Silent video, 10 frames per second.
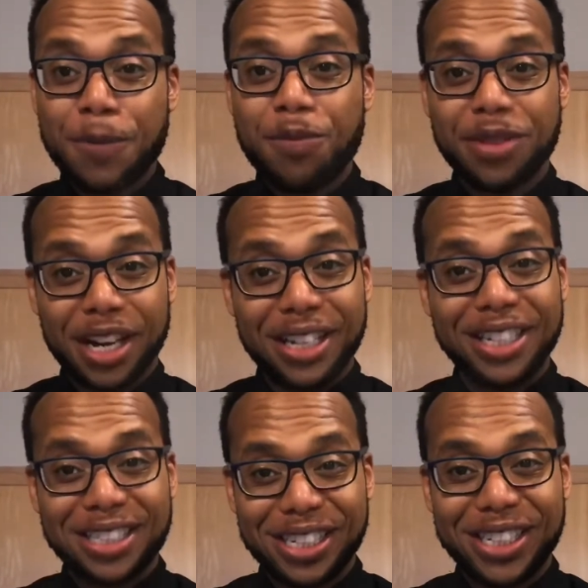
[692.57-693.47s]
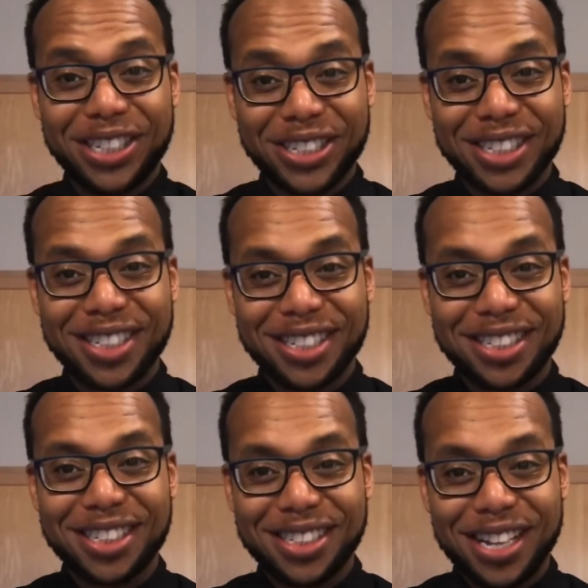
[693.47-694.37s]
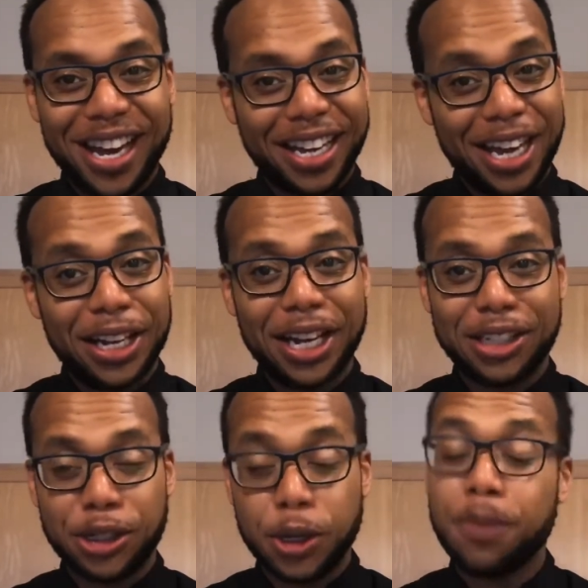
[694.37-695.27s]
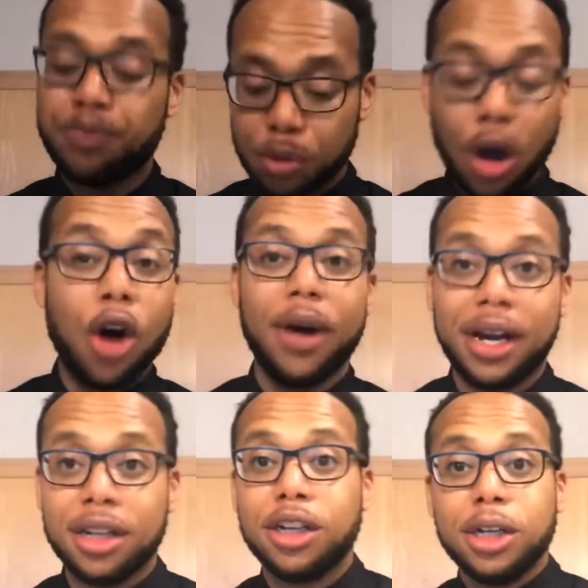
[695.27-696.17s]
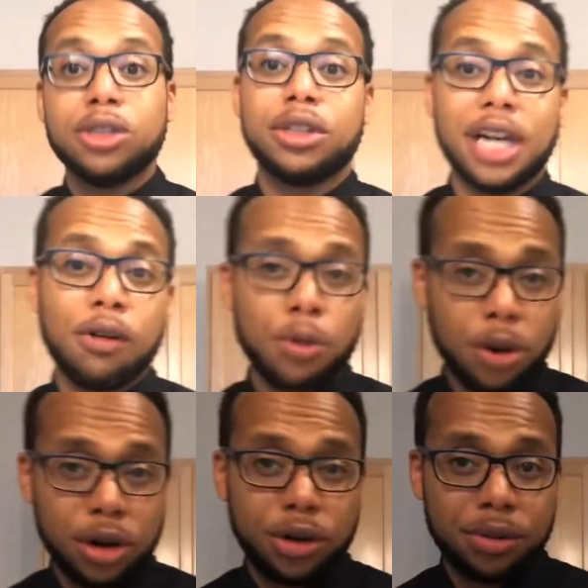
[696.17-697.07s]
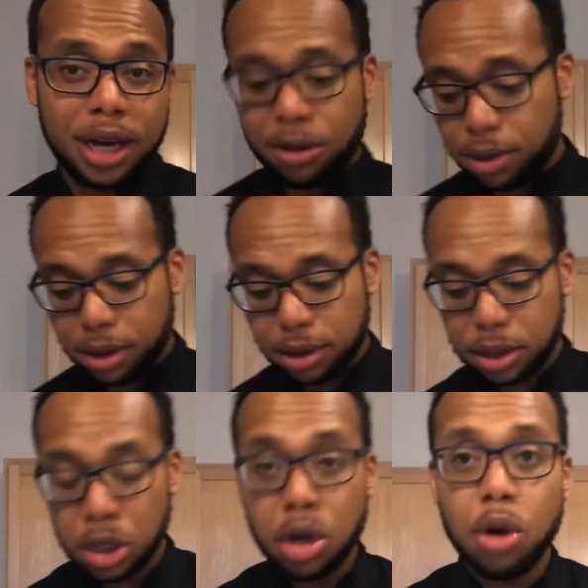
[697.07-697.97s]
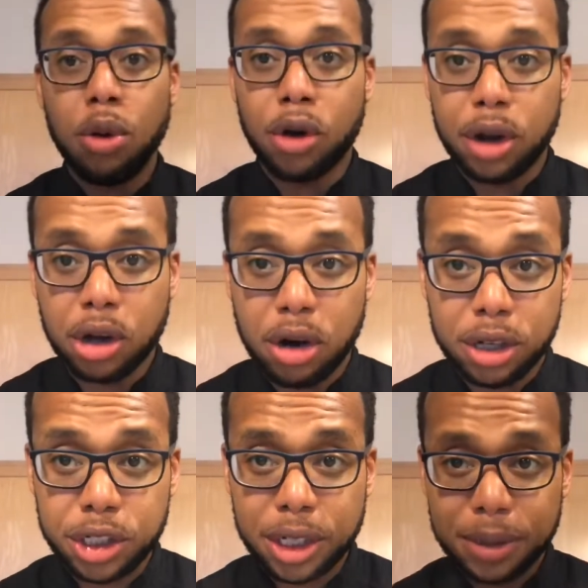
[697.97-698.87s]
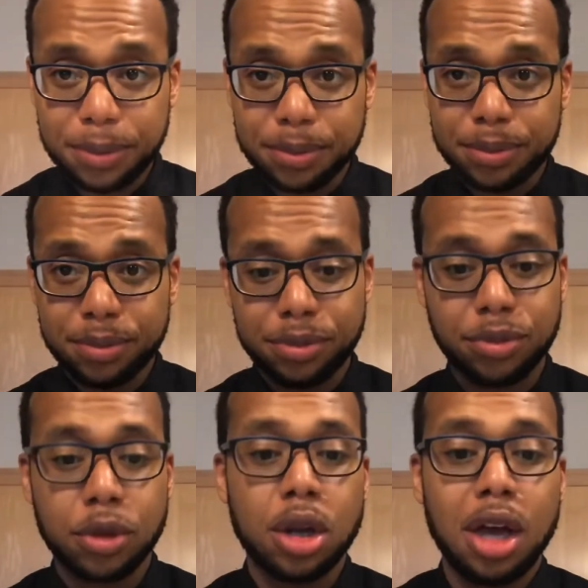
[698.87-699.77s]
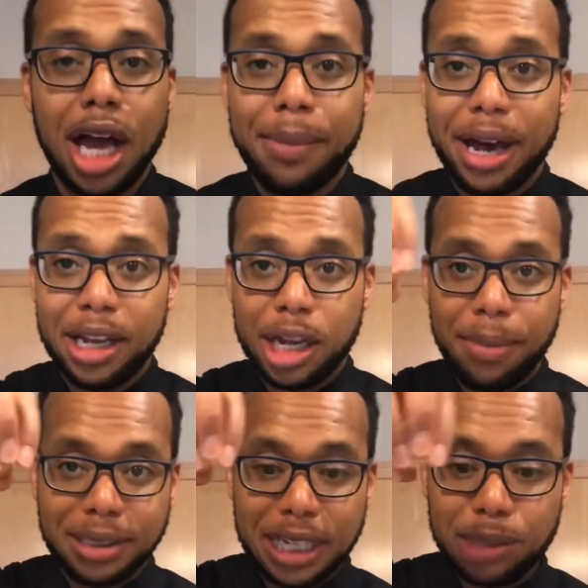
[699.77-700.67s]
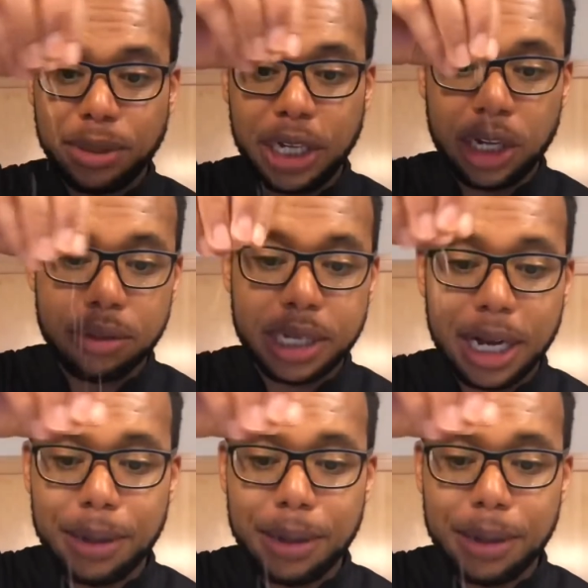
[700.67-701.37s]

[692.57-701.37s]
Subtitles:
That looks delicious. I can't lie to you. All right, so now what we're gonna do now is we're gonna garnish it. I'm gonna add a little bit of sesame seed on top.